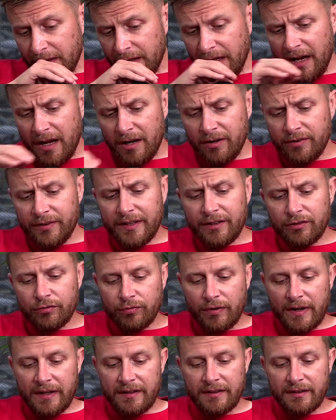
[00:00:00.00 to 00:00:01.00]
I don't think it's
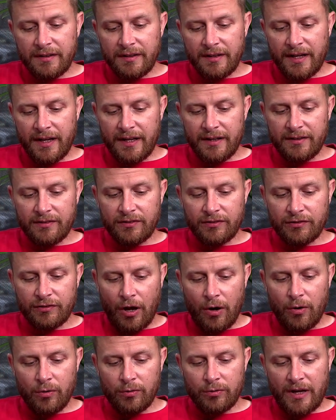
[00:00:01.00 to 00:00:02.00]
written in
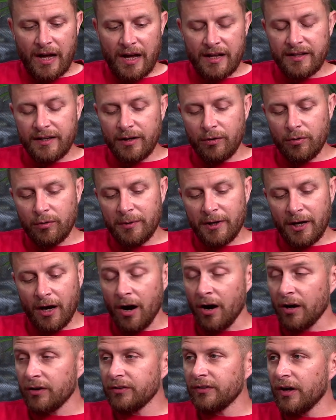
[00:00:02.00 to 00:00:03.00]
stone. I think it would be
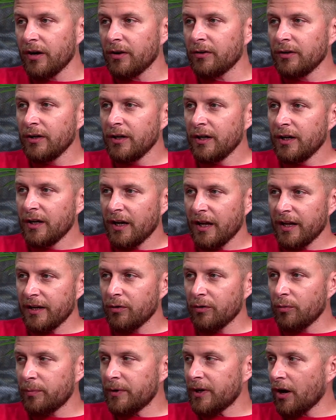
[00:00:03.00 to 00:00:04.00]
hard though. I think
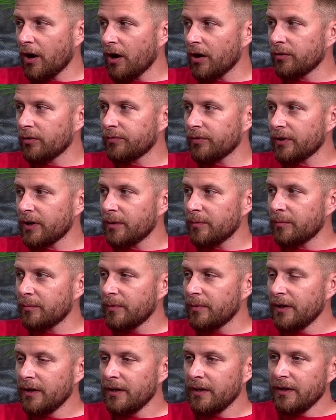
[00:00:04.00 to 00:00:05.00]
it will be hard for him
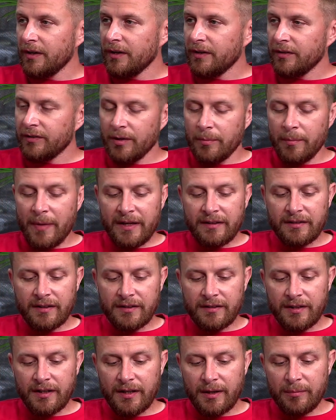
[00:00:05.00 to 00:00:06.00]
to make the
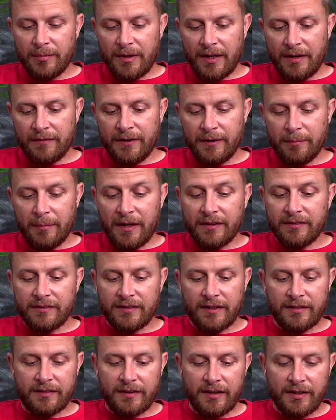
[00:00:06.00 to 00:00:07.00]
team. If he makes
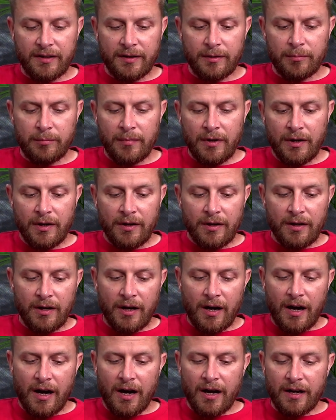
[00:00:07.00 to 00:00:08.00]
the team,
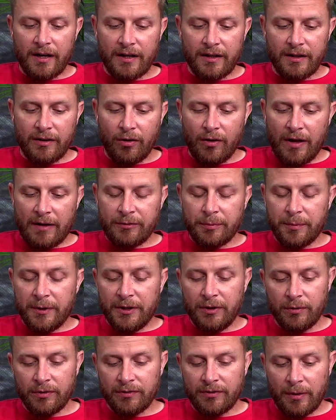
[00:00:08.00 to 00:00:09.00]
uh, he'll have to be
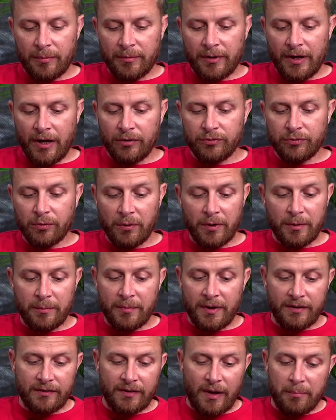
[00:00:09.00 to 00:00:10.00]
doing something else, where it
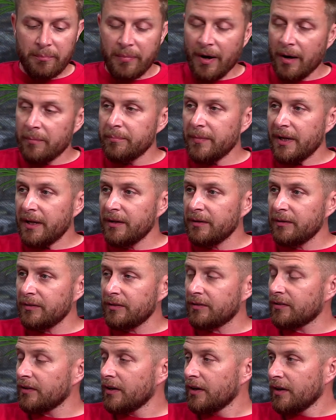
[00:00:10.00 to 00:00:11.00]
means that Bub
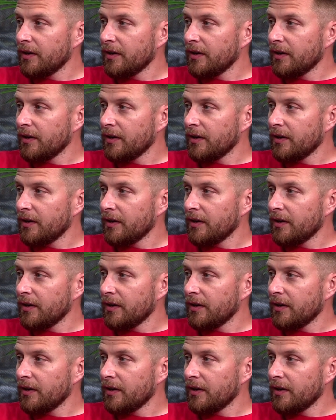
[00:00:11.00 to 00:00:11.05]
Means